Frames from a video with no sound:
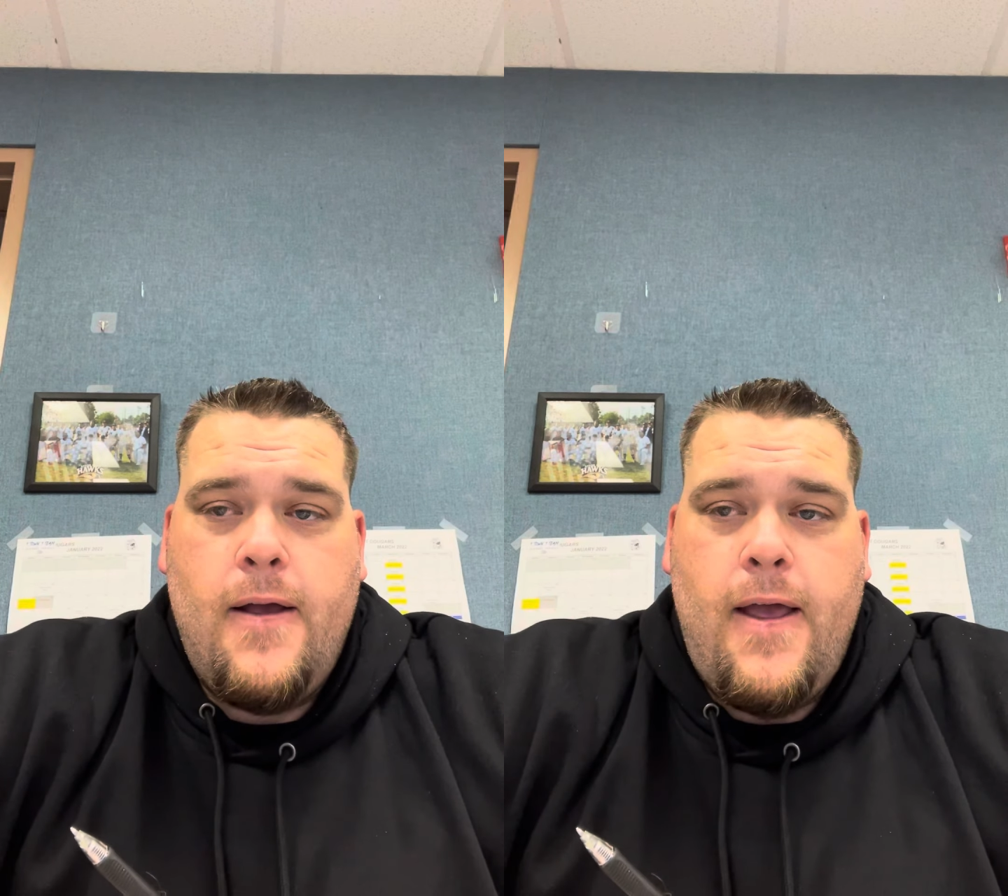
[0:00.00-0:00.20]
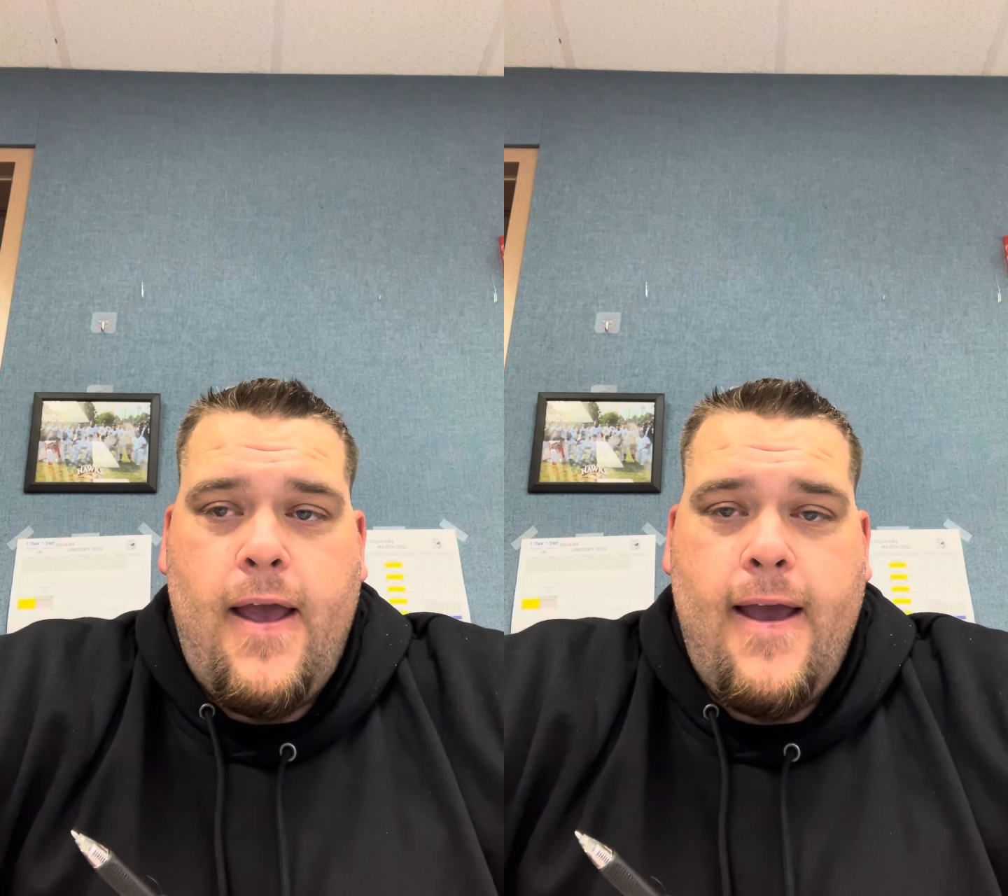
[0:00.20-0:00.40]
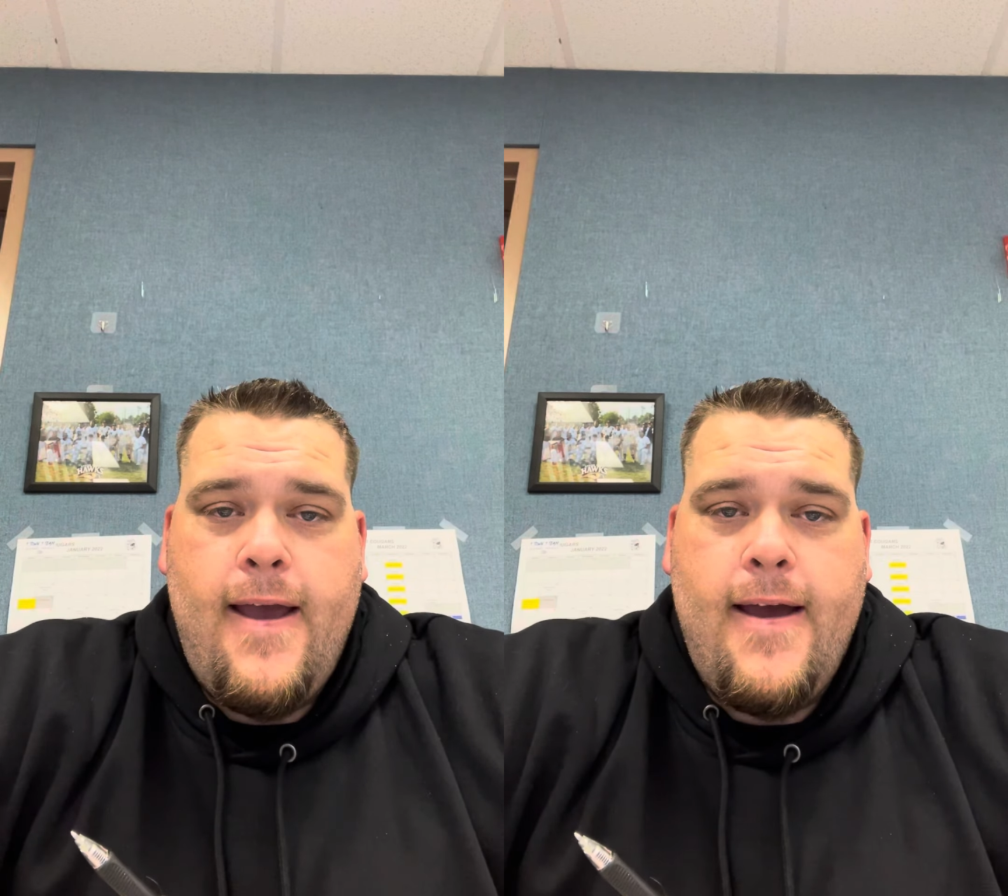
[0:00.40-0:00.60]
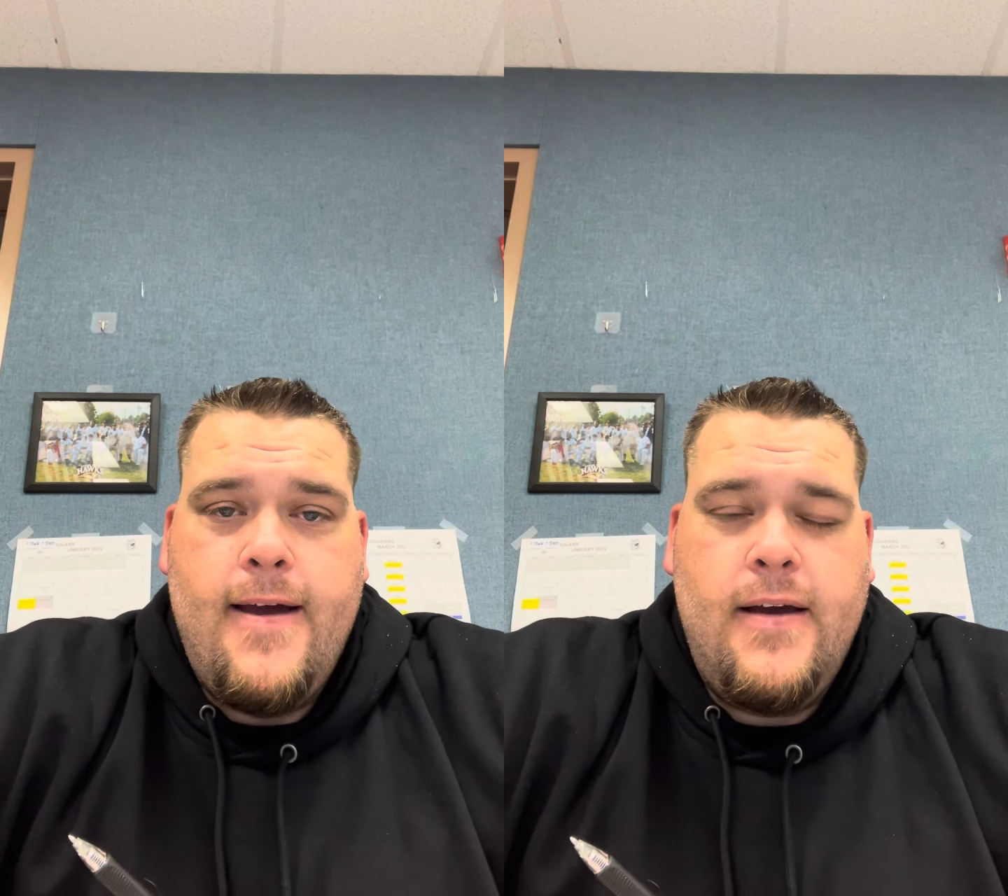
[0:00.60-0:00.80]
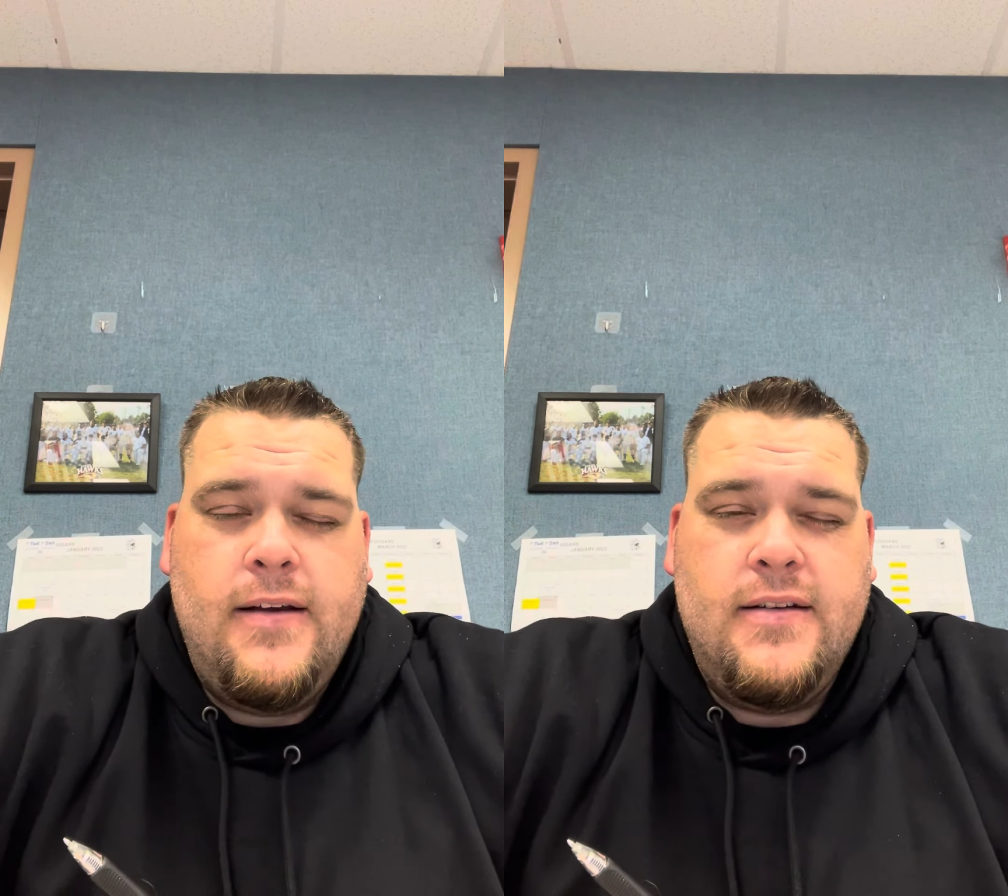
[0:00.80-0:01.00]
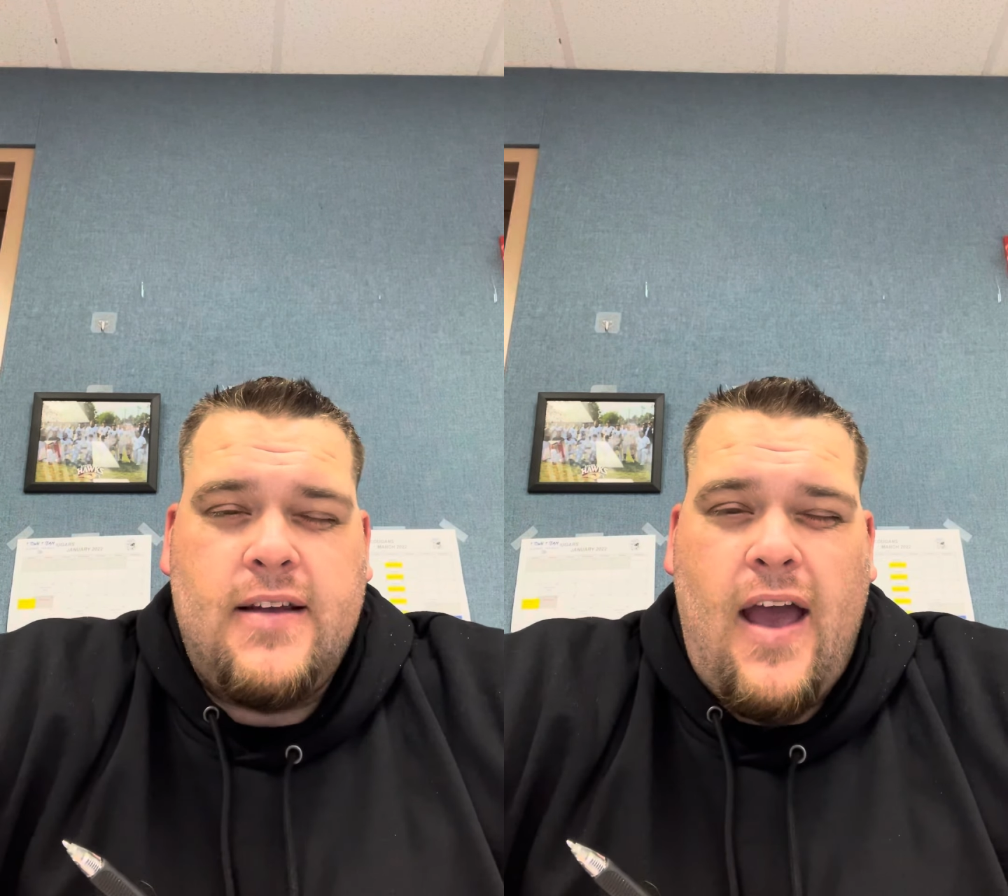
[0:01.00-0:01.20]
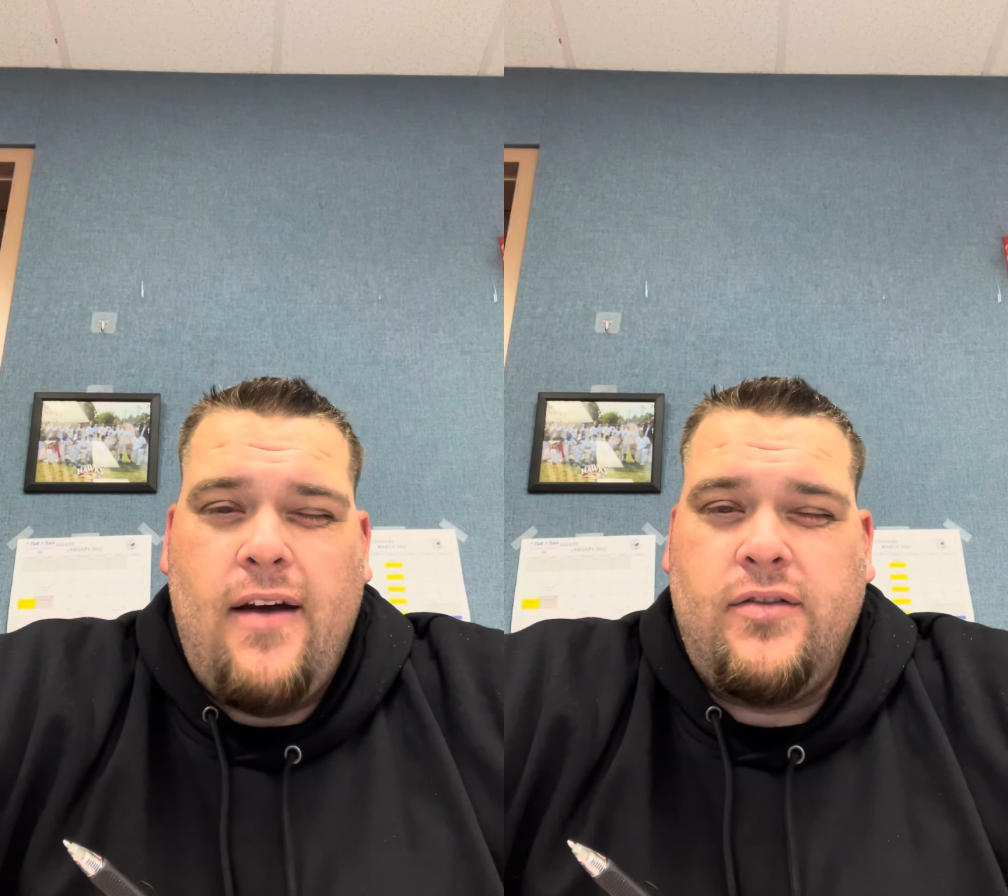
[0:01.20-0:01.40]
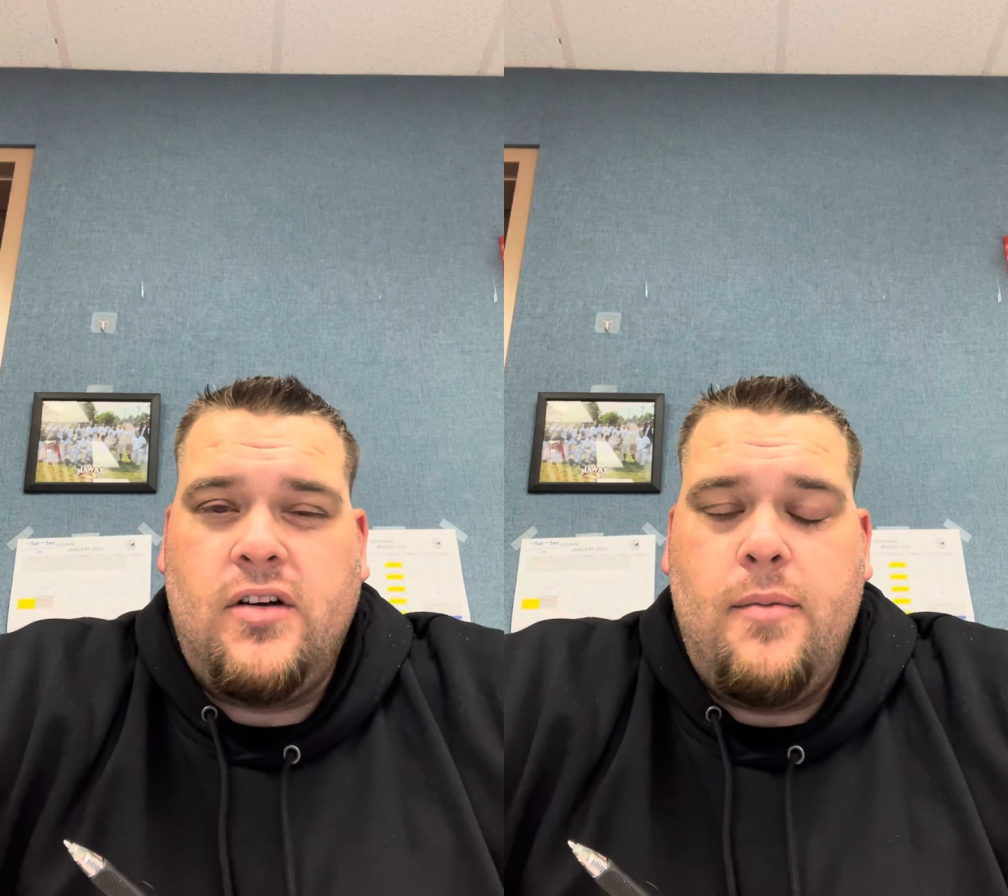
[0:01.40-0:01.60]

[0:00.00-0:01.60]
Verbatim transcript: And after